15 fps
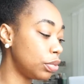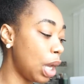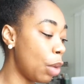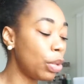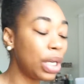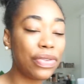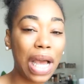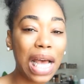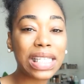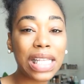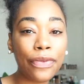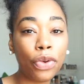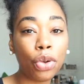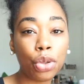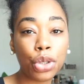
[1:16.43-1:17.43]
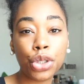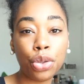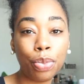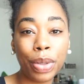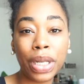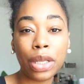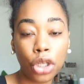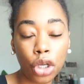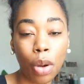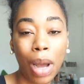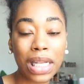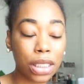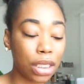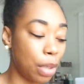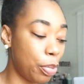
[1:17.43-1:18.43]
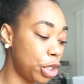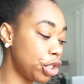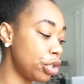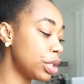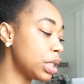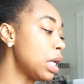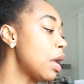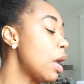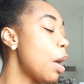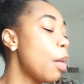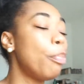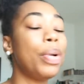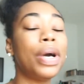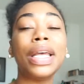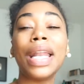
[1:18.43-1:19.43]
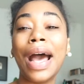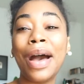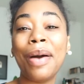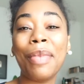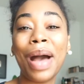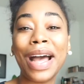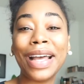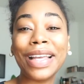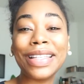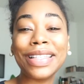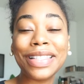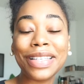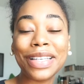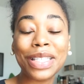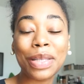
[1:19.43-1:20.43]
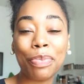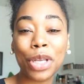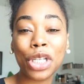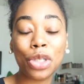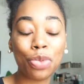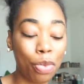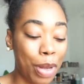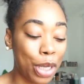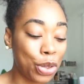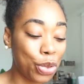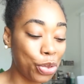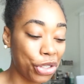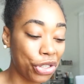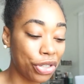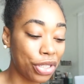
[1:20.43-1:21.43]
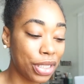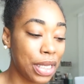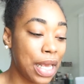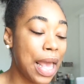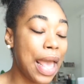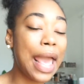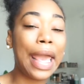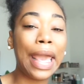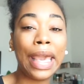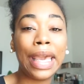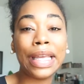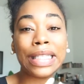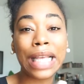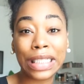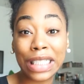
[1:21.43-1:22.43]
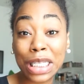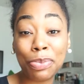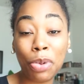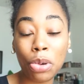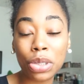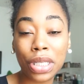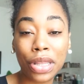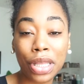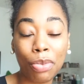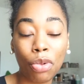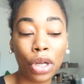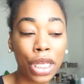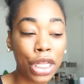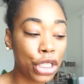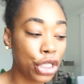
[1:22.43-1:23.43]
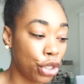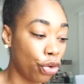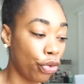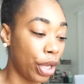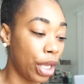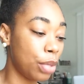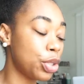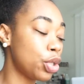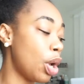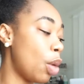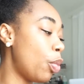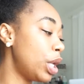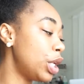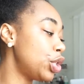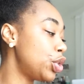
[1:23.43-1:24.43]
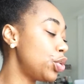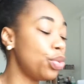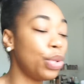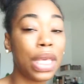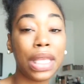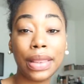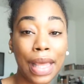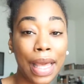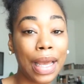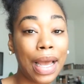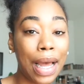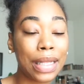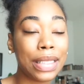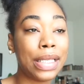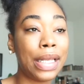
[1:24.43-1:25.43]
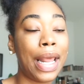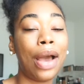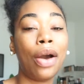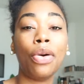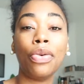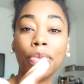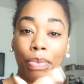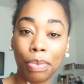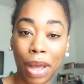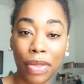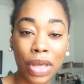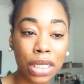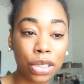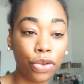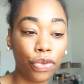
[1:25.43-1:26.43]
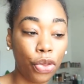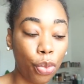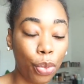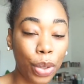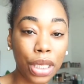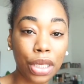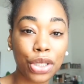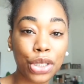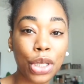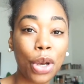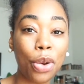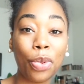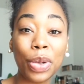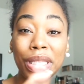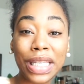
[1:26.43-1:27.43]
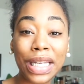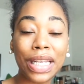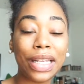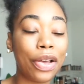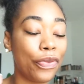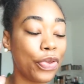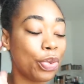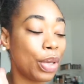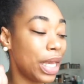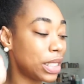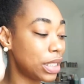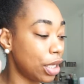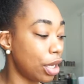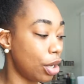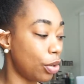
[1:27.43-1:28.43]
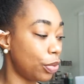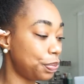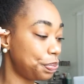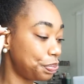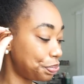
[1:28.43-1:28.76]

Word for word: I wouldn't even, I say photo shoot, but you know, I took the pictures, but um, I took some pictures with my daughters and I just posted them on Instagram. So I wanted to get that content out by the end of the week. So we did it a few days ago.